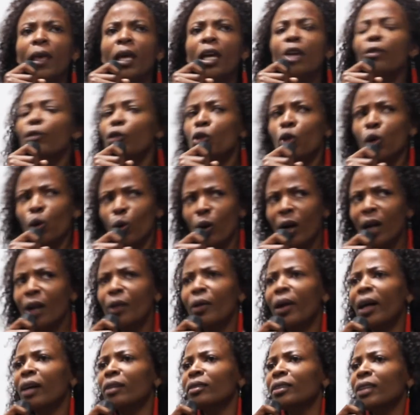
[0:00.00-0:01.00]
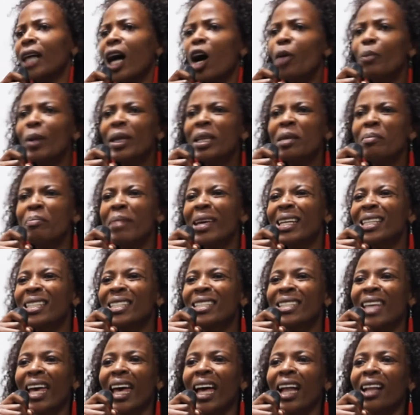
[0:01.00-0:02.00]
if you look around, how many
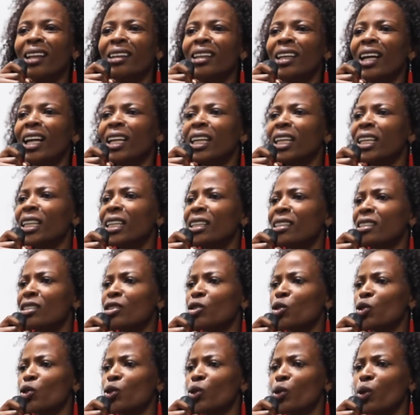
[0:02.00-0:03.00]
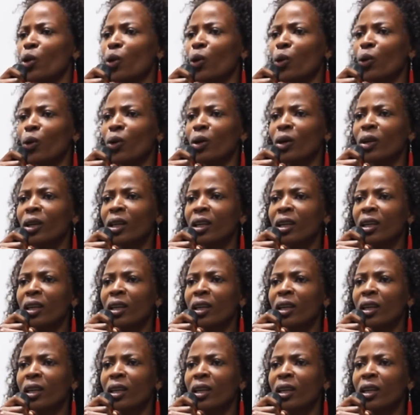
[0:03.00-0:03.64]
men's health clinics do you know?